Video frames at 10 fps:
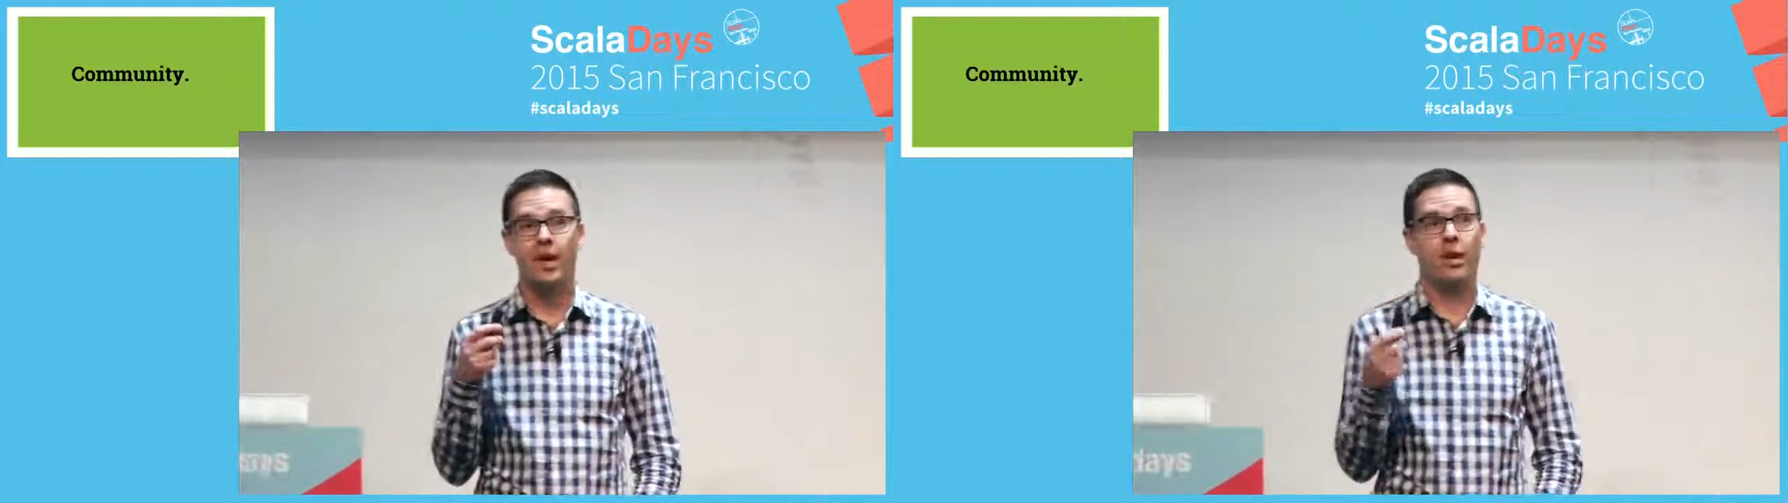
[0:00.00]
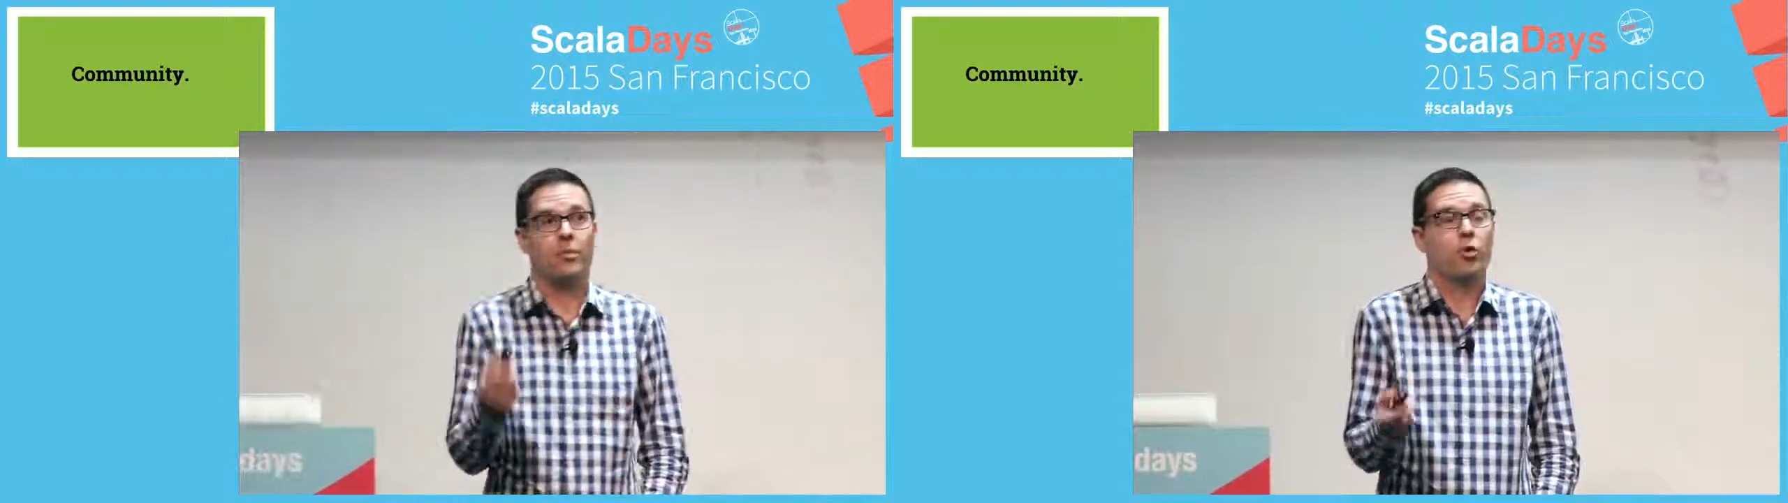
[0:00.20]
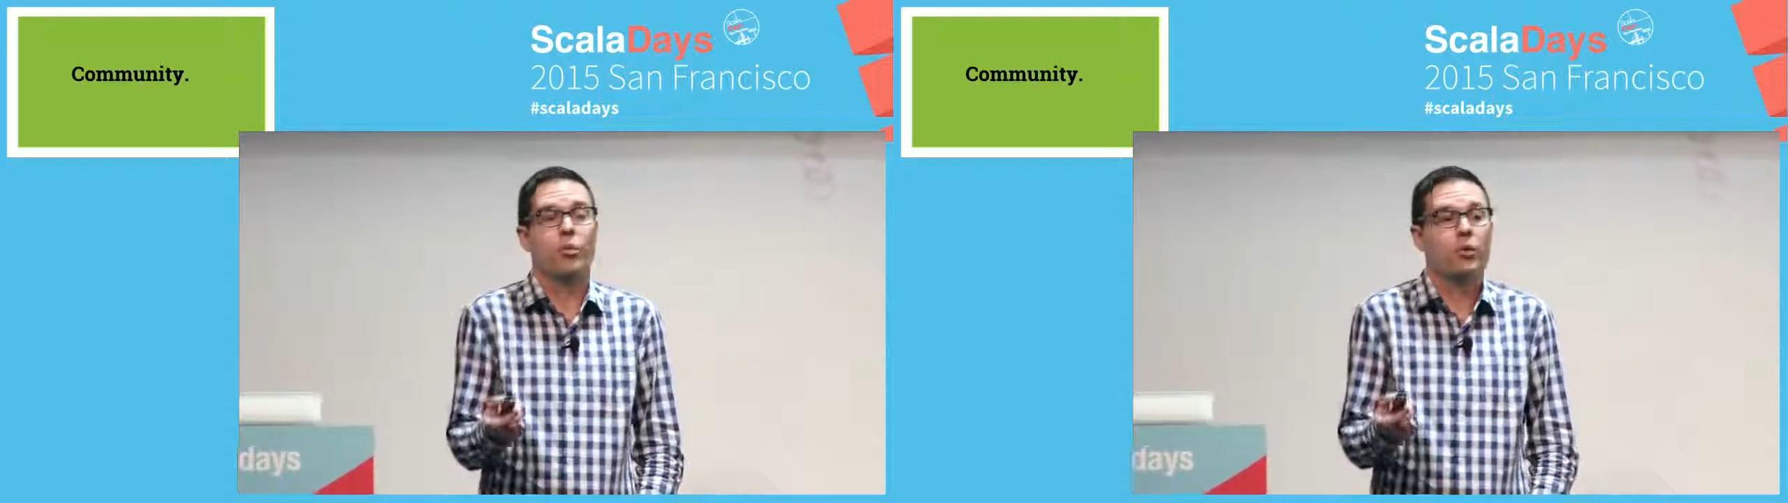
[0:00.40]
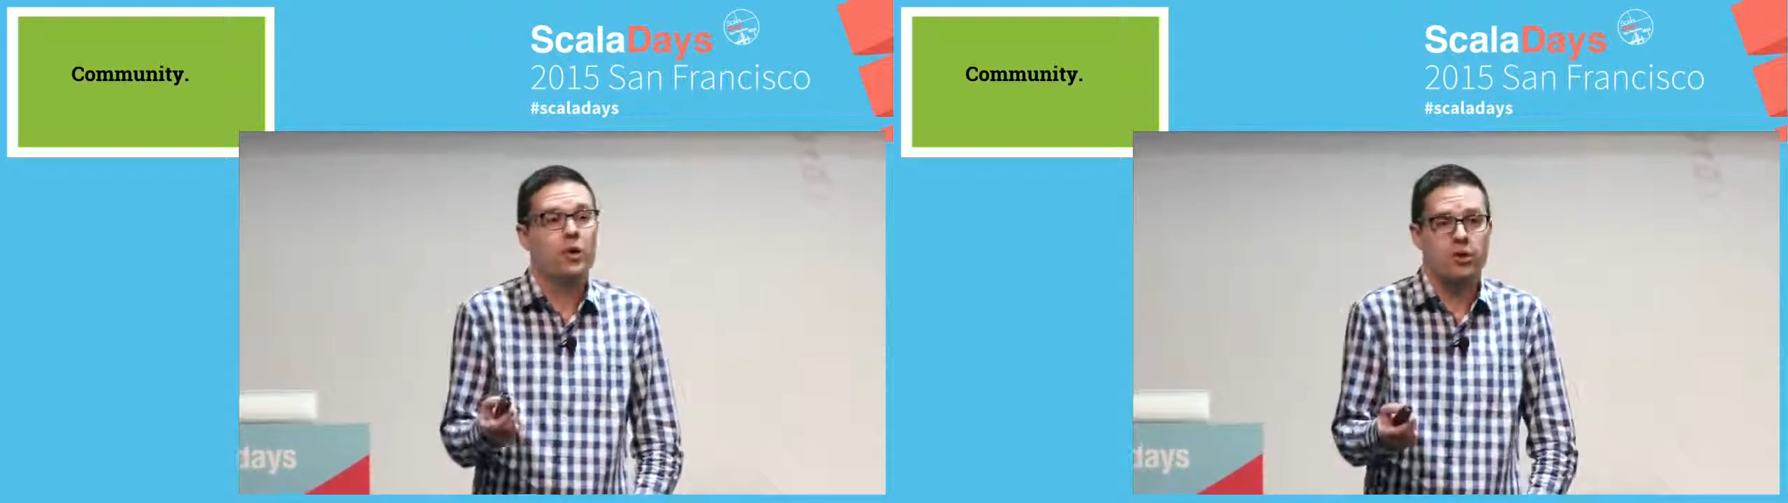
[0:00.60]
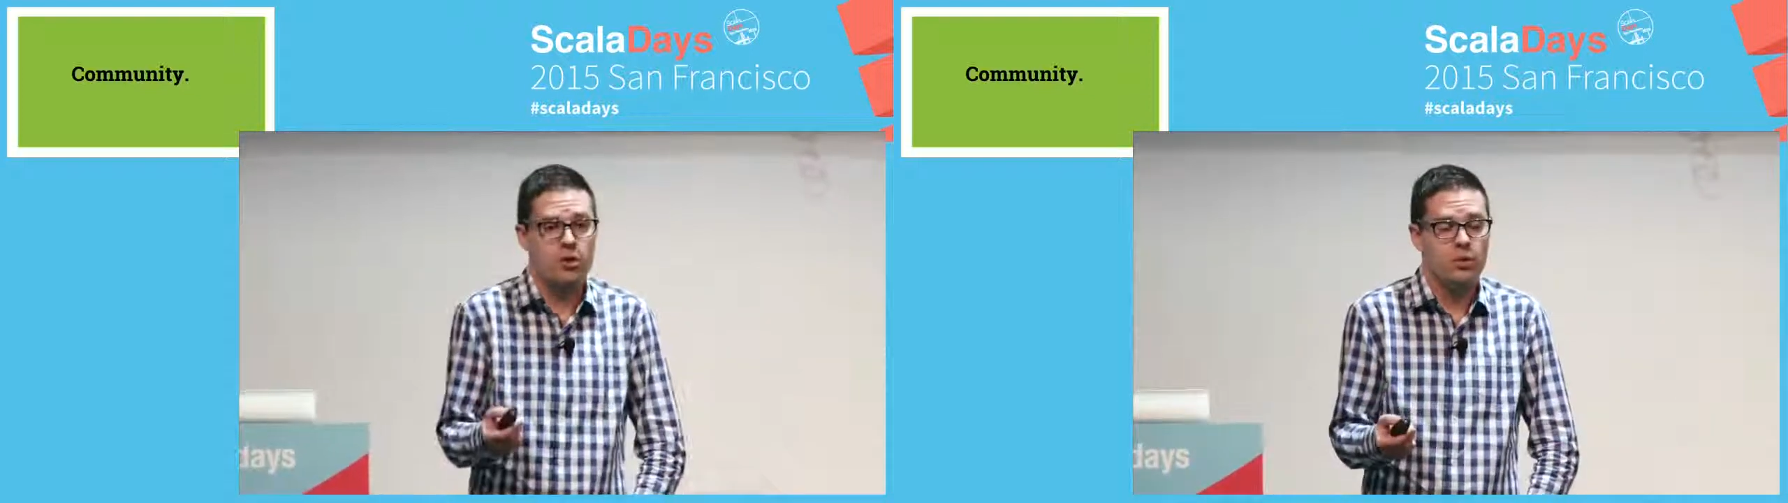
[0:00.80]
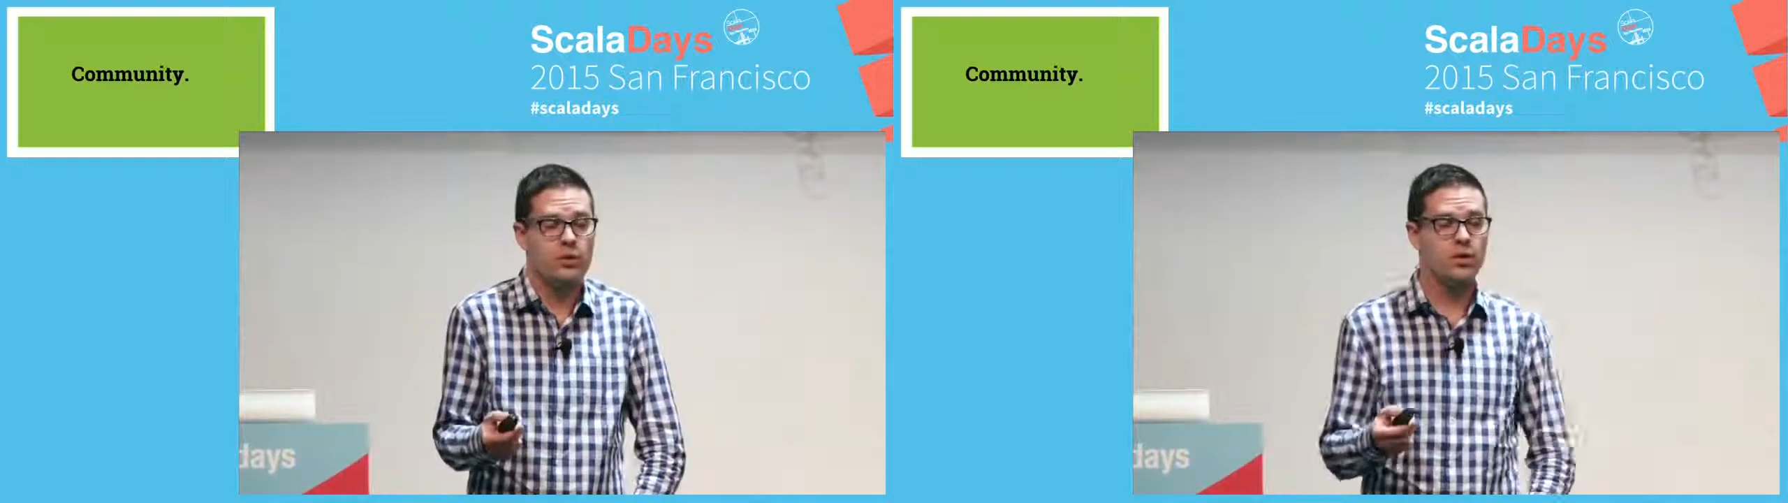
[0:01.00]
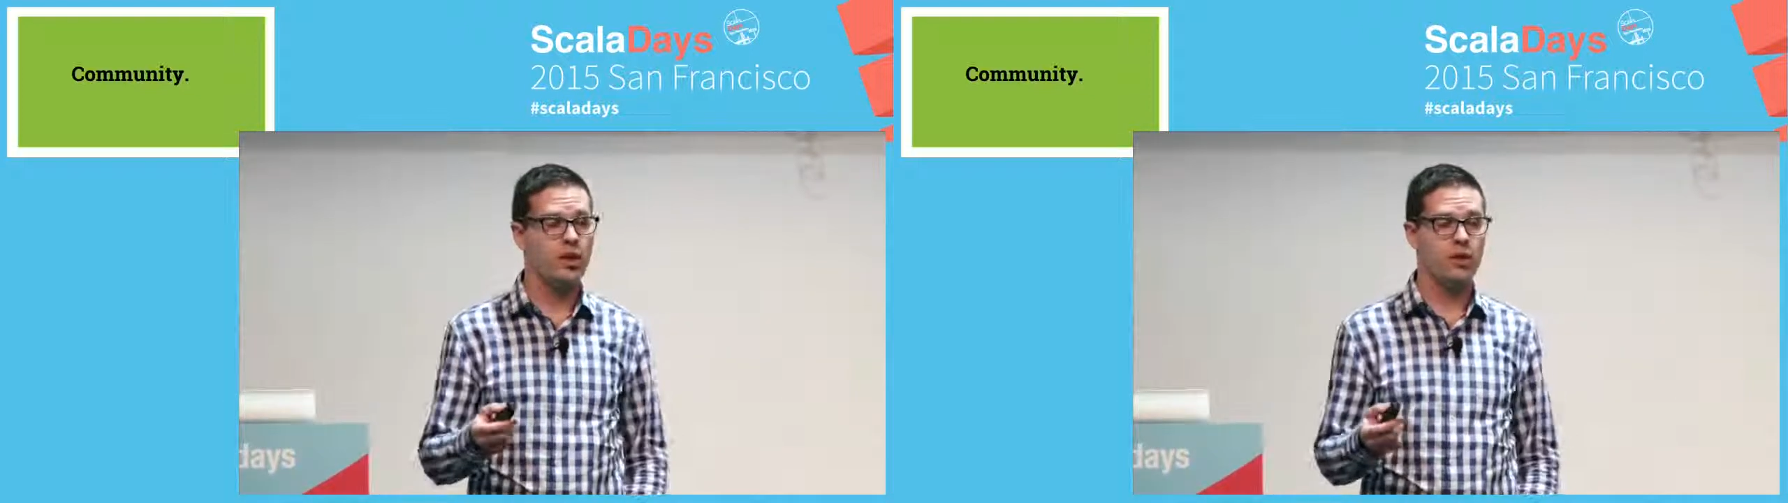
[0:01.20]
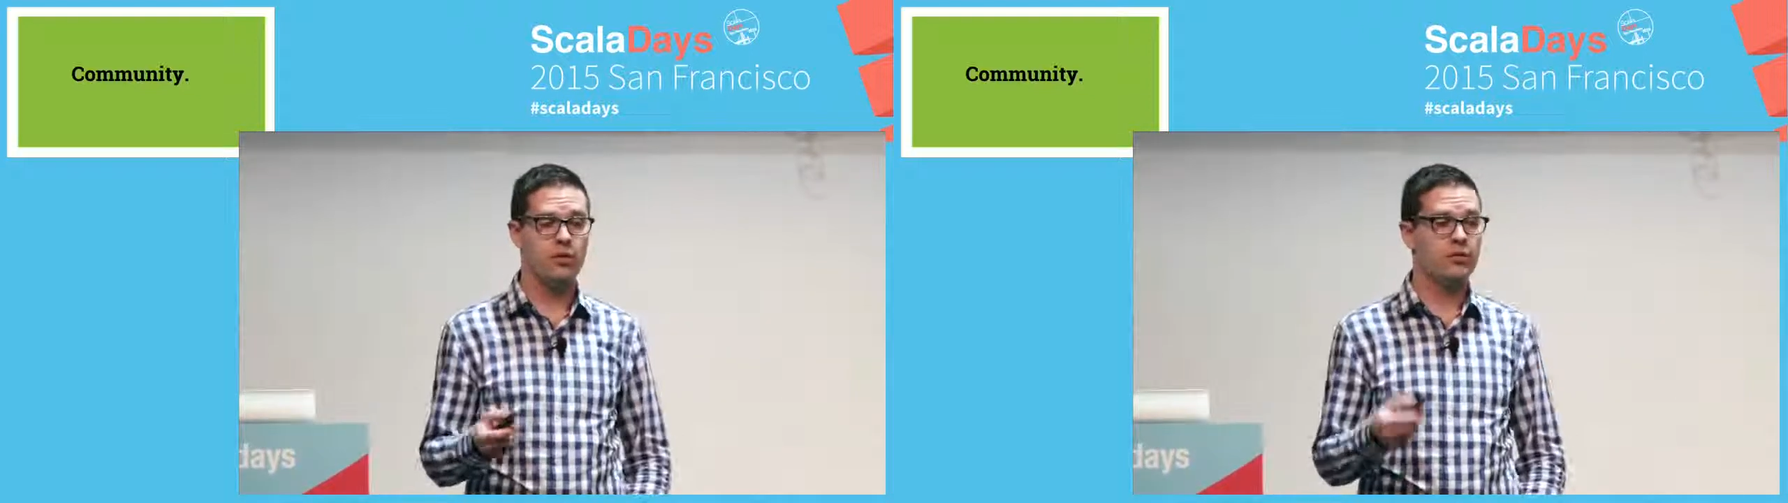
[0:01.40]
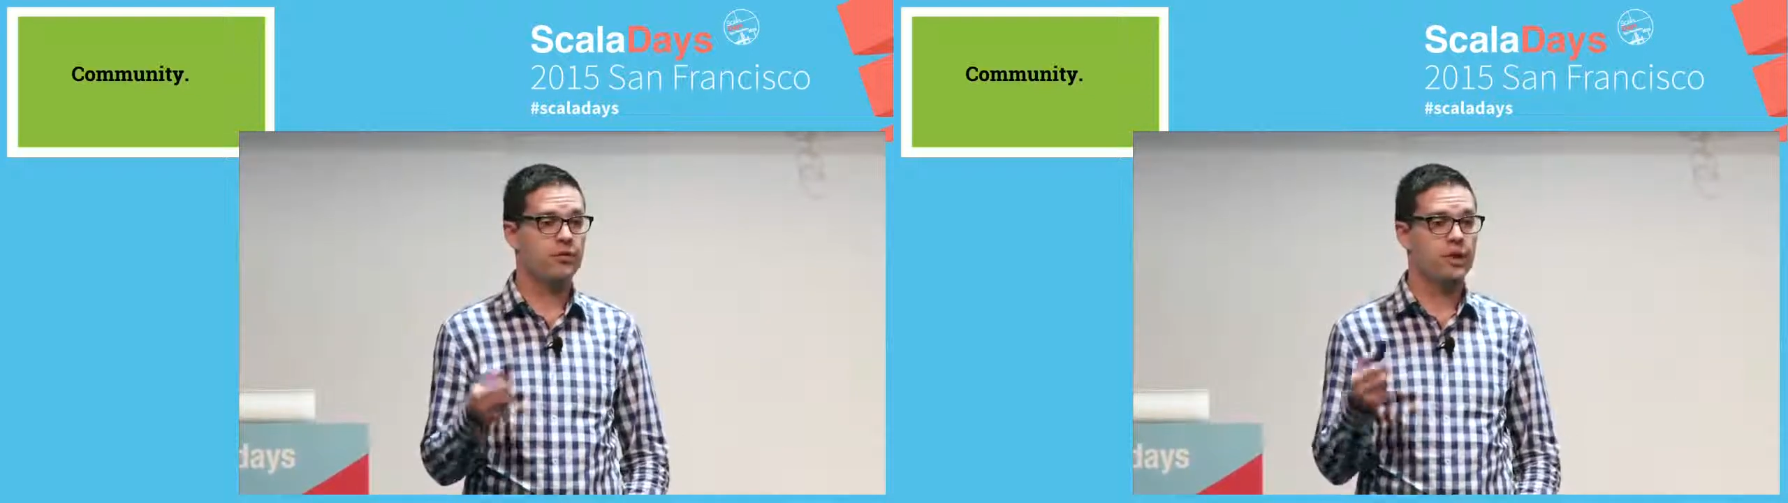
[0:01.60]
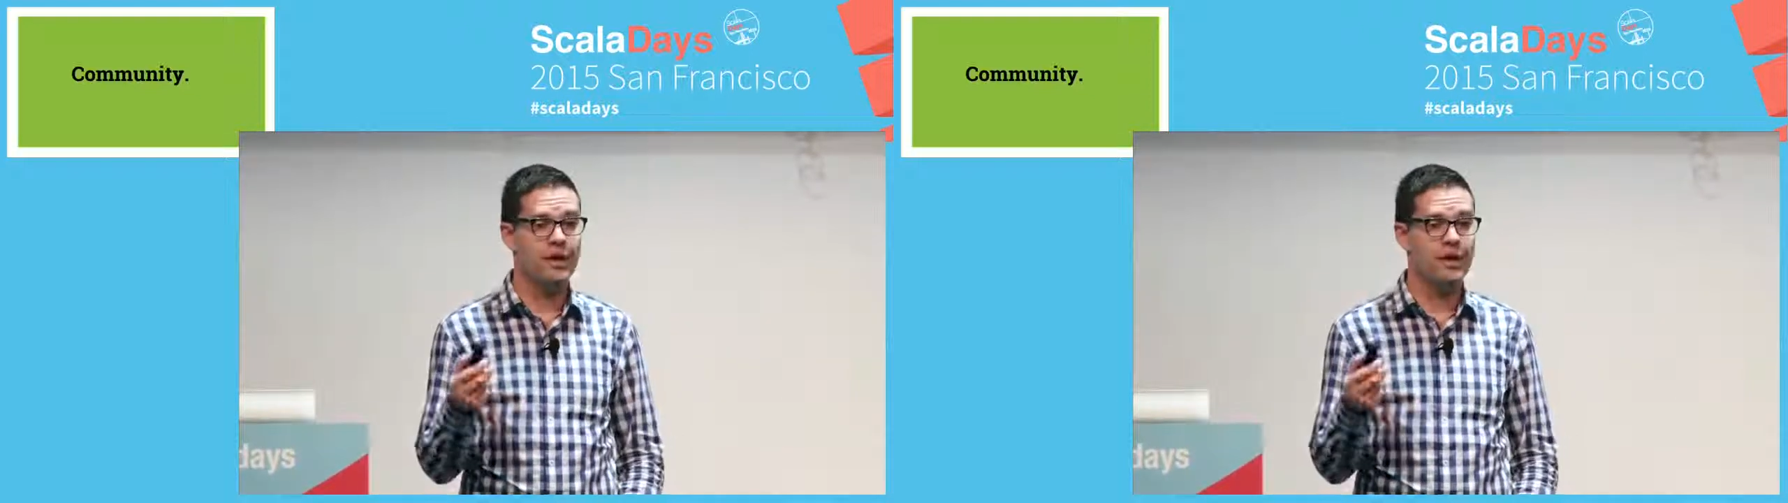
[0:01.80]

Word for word: appropriate use of